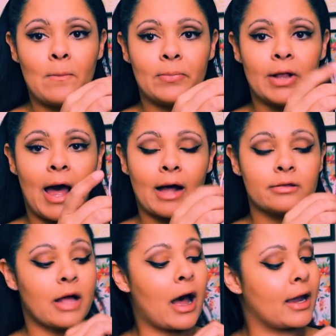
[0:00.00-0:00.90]
black
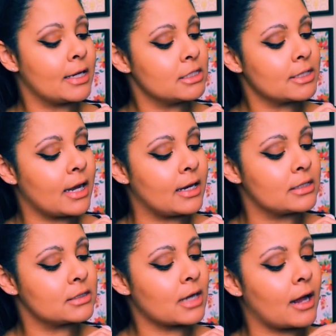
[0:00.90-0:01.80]
lined, and
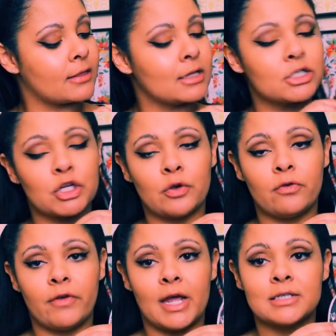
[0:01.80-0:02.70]
it's got the Too
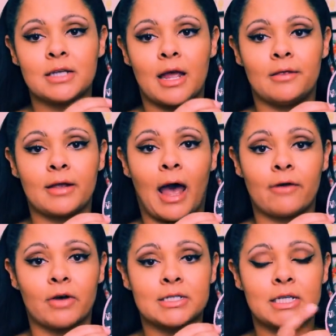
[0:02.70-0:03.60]
Faced and the
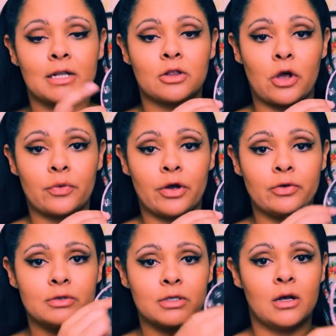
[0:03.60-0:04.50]
Kat Von D
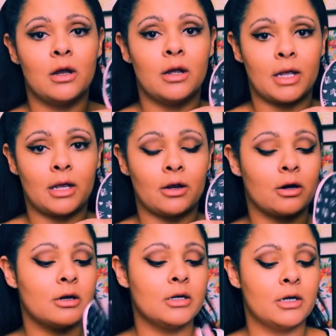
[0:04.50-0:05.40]
logos
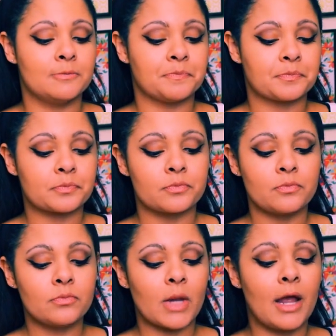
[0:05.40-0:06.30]
here.
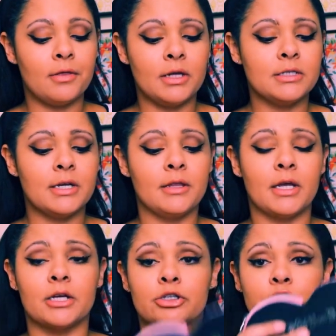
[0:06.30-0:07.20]
And this I
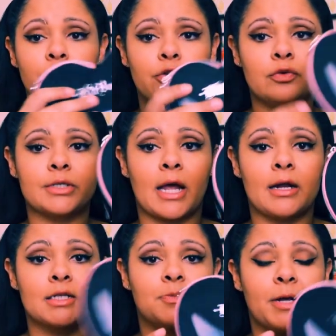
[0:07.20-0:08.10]
think is cute,
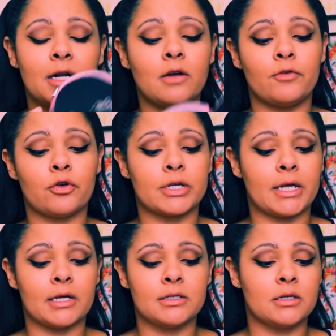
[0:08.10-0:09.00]
and it's big enough you could
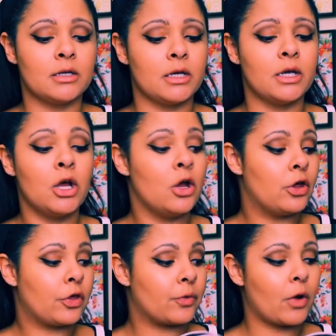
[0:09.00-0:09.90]
easily
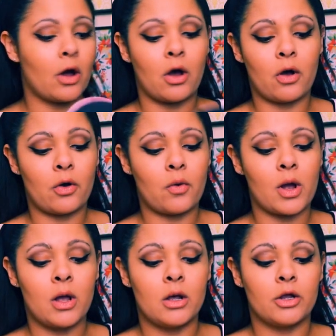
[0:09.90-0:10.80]

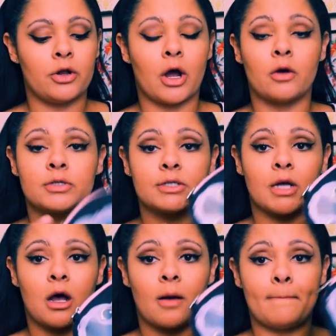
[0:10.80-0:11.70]
throw, you know,
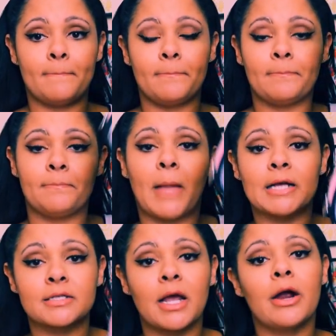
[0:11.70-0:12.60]
some
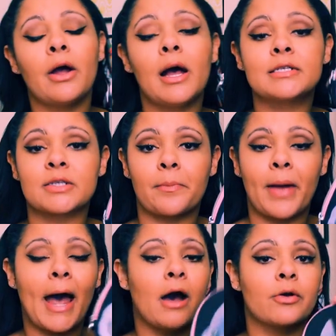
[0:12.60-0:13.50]
mascara, some
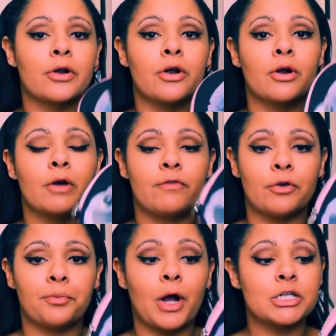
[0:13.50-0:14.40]
powder, a
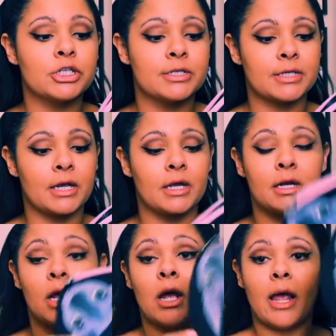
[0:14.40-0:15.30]
few brushes
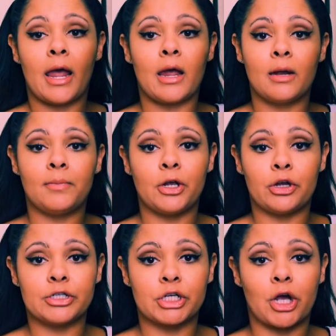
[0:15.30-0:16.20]
in, and be
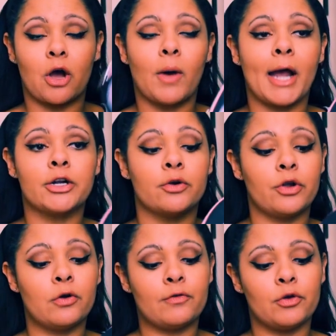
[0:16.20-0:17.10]
good to go. I don't
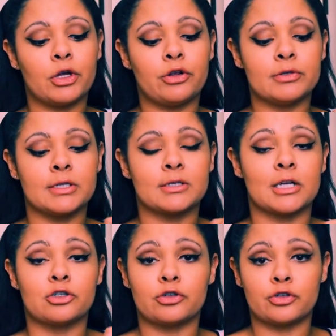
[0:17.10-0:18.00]
know if you could use this
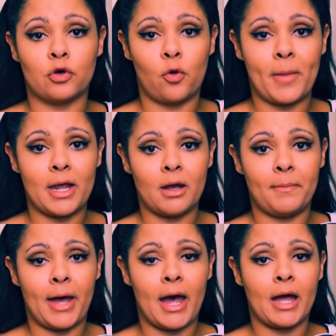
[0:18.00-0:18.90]
as your sole
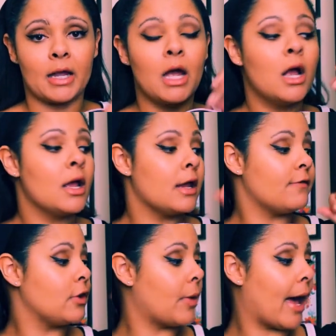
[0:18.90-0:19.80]
makeup bag.
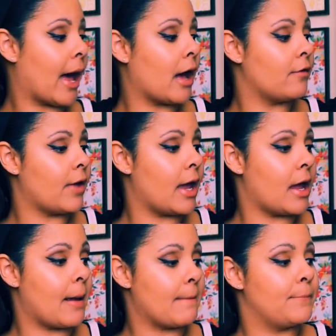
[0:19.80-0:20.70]
If you have
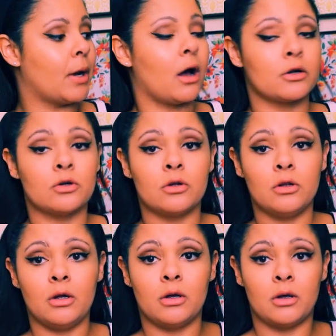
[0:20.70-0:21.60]
a bottle